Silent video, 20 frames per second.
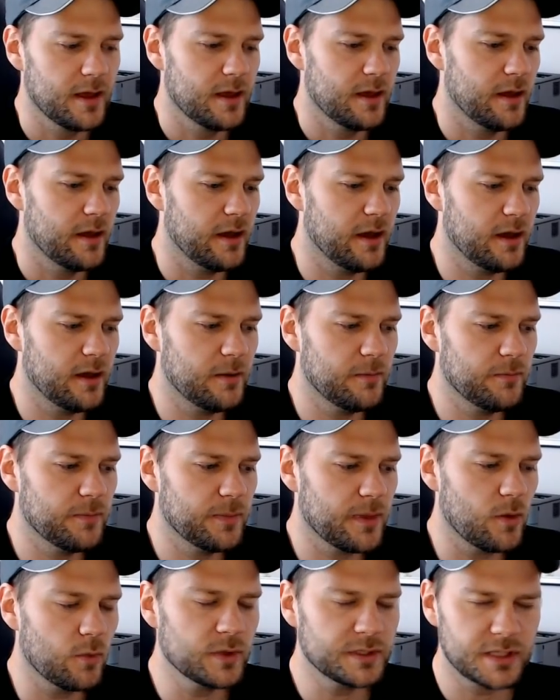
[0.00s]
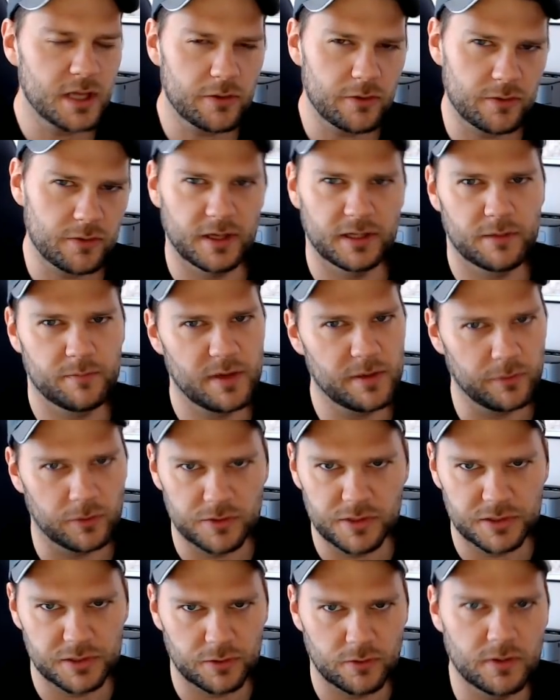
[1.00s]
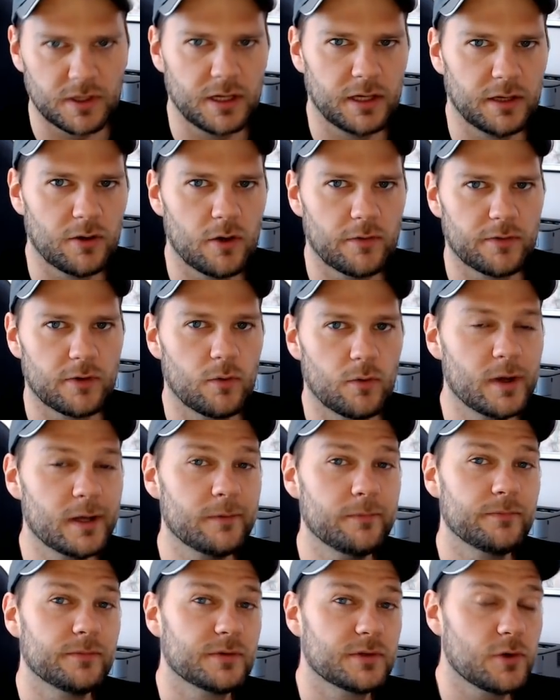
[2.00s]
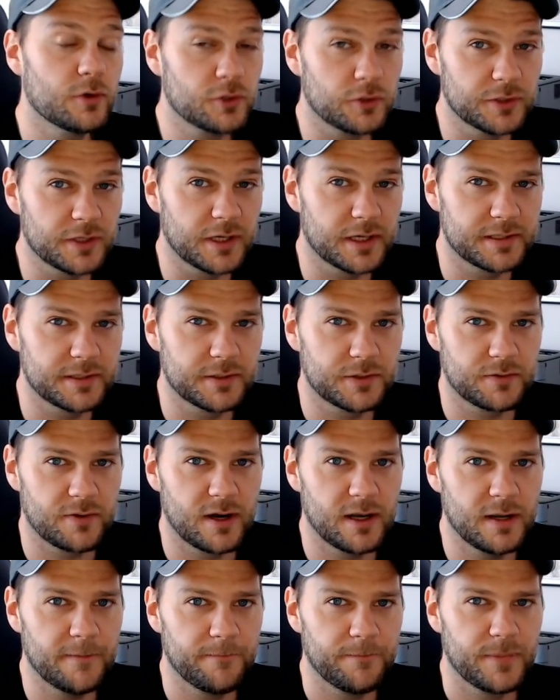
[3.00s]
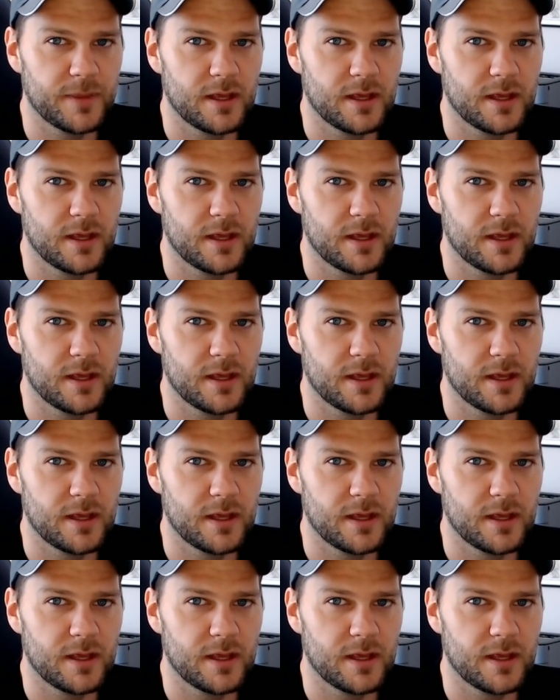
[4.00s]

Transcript: Um, what's the other thing that people are disagreeing over? Well, social justice, right?